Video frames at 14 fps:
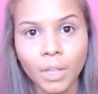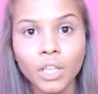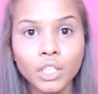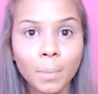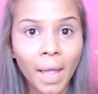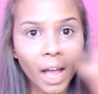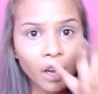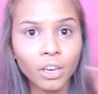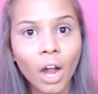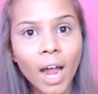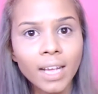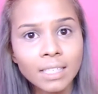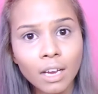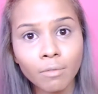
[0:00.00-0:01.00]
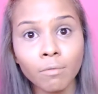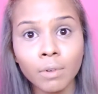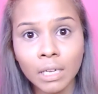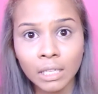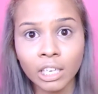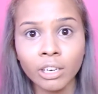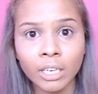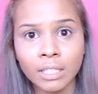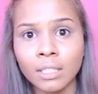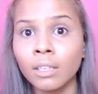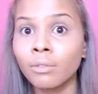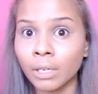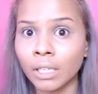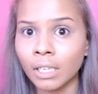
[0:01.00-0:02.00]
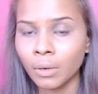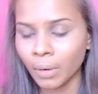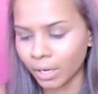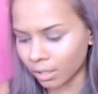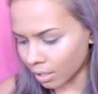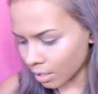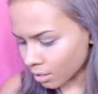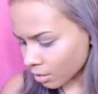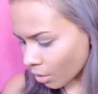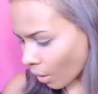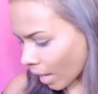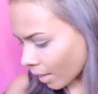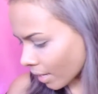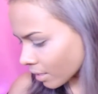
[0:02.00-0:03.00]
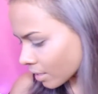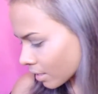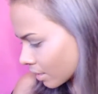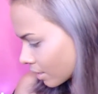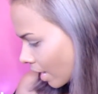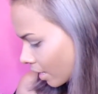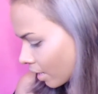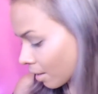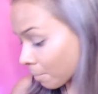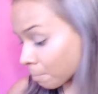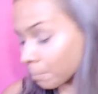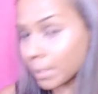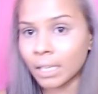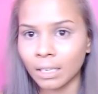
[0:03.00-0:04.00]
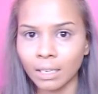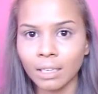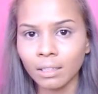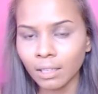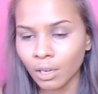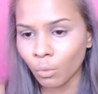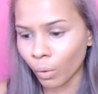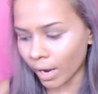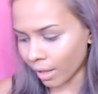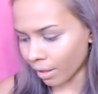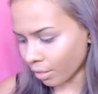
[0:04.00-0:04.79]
So my under eyes get really creasy really quickly, so I like to set it immediately with